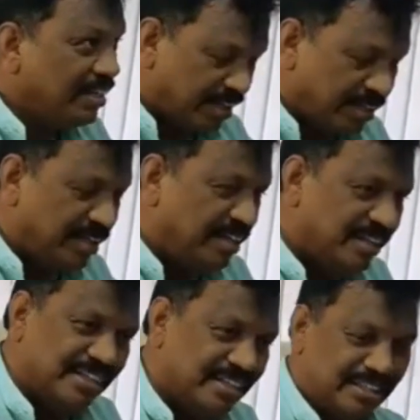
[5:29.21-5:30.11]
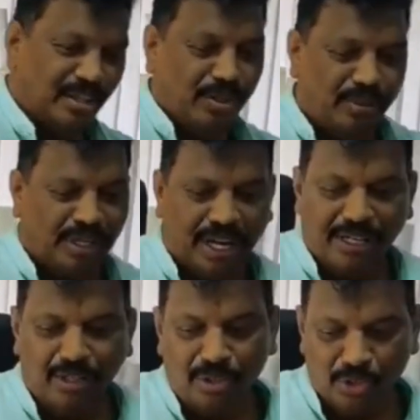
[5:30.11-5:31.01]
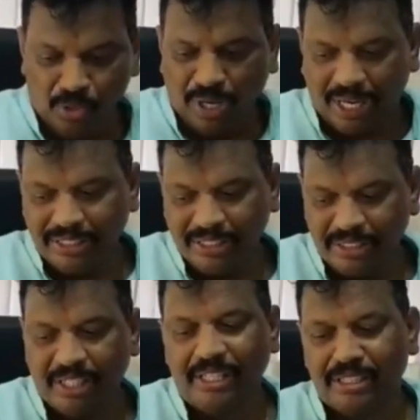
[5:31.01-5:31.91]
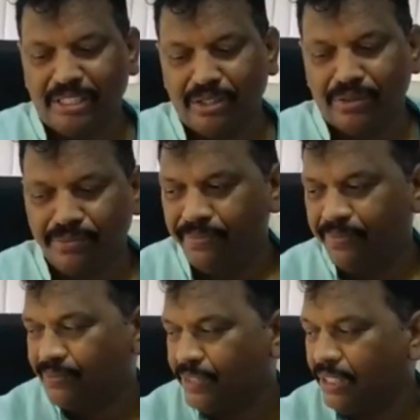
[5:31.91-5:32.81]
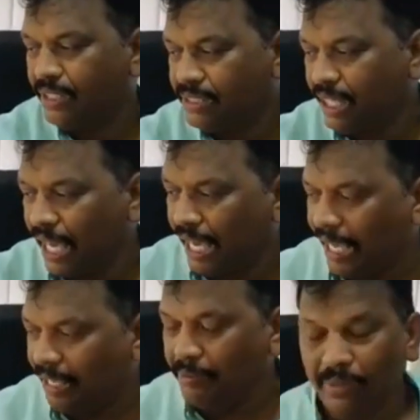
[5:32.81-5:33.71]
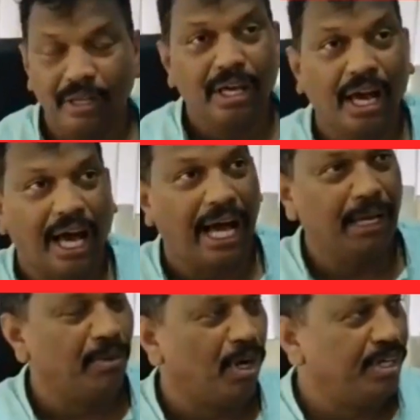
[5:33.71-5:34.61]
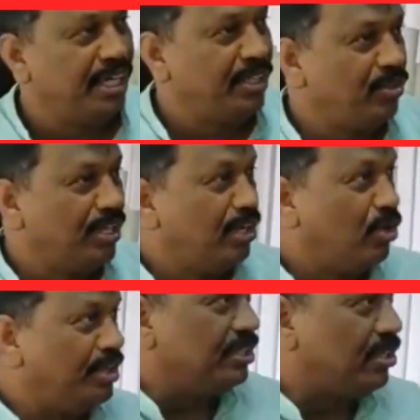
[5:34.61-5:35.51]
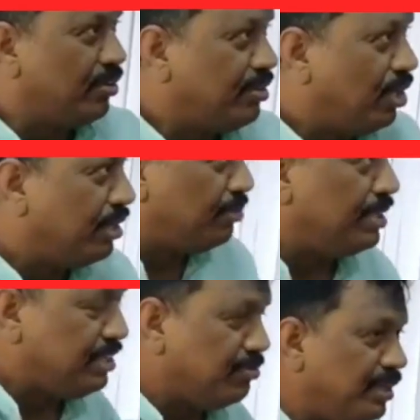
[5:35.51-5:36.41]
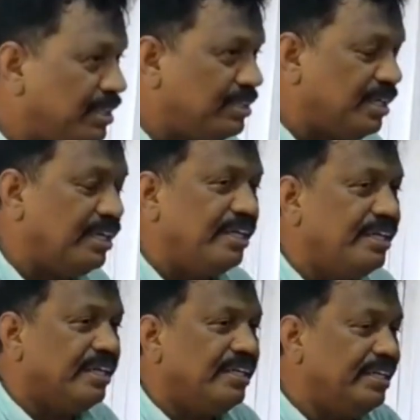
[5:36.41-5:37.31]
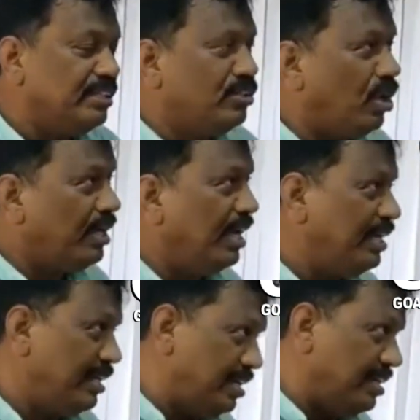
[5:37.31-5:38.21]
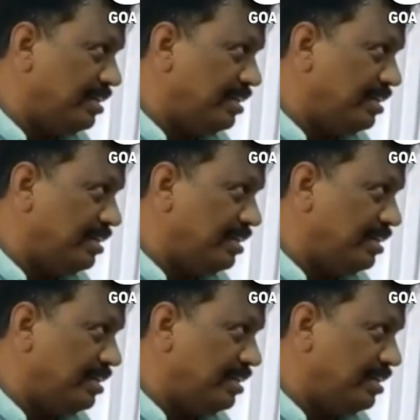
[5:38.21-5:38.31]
No, but I don't know. You ask the reason. No. See, I brought it to the notice of the Honorable Chief Minister. He's not done